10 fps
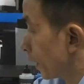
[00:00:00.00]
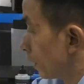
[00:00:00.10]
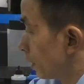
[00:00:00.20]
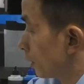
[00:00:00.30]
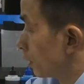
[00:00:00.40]

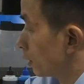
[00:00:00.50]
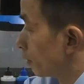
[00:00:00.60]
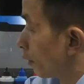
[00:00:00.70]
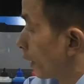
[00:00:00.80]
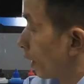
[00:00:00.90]
clanger
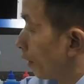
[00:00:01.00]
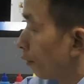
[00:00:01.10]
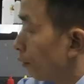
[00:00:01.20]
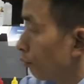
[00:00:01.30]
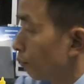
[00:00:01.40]
with our
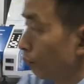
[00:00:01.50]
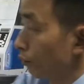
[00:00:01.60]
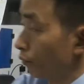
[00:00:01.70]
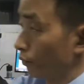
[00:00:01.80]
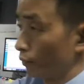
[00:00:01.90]
print
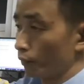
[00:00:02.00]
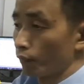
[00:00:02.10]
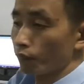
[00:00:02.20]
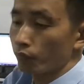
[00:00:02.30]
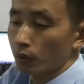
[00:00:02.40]
head,
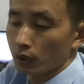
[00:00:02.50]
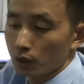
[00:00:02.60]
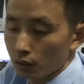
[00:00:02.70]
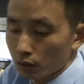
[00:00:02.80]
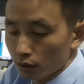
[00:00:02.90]
so we
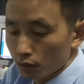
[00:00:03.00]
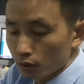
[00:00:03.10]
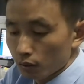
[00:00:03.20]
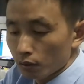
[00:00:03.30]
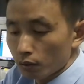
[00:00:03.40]
will need
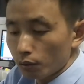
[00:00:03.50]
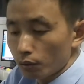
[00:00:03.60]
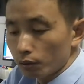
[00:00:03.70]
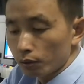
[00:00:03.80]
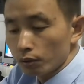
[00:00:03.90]
to take